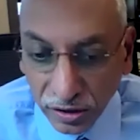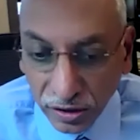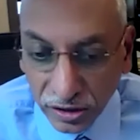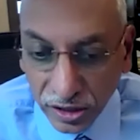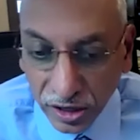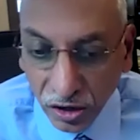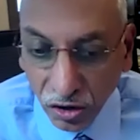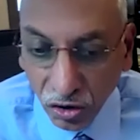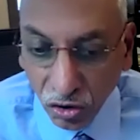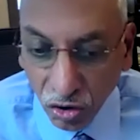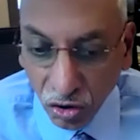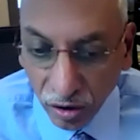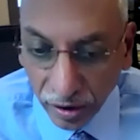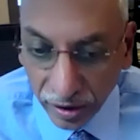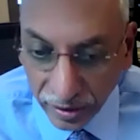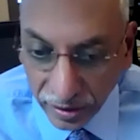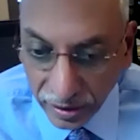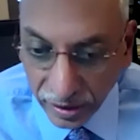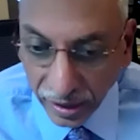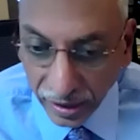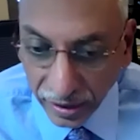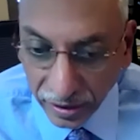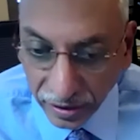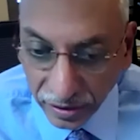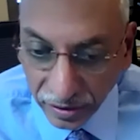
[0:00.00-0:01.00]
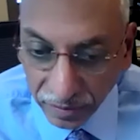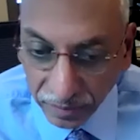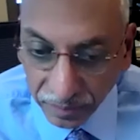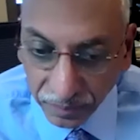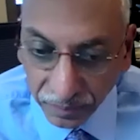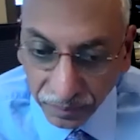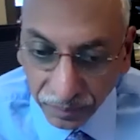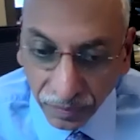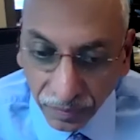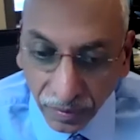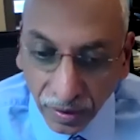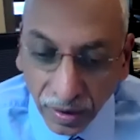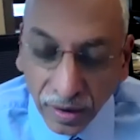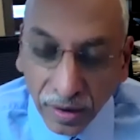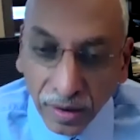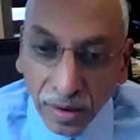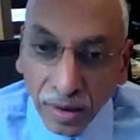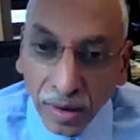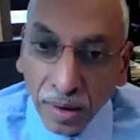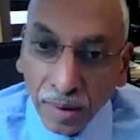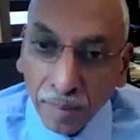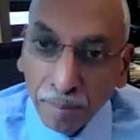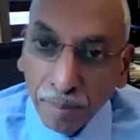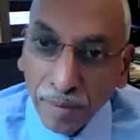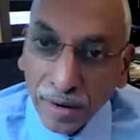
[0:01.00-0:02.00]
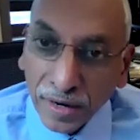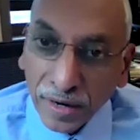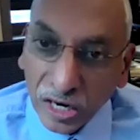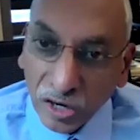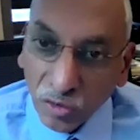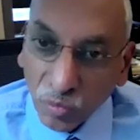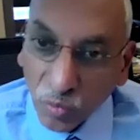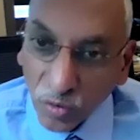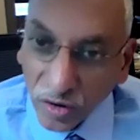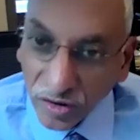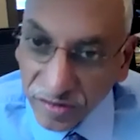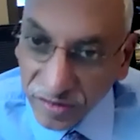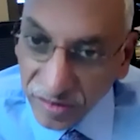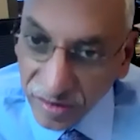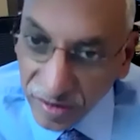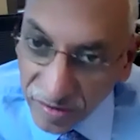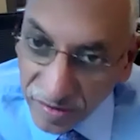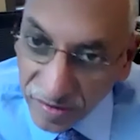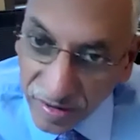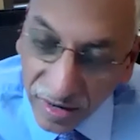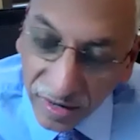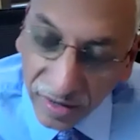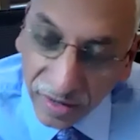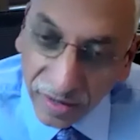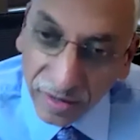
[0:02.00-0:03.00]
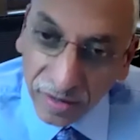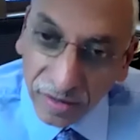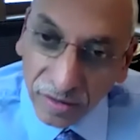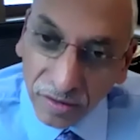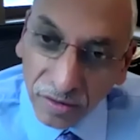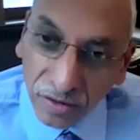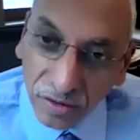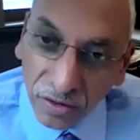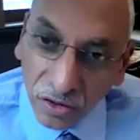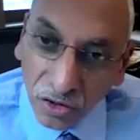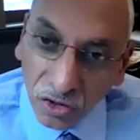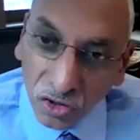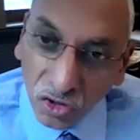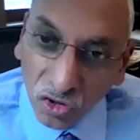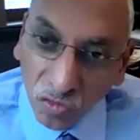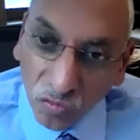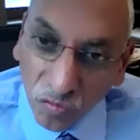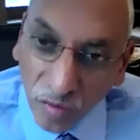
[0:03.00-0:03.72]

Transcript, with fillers: or 10 o'clock at night, but it was designed to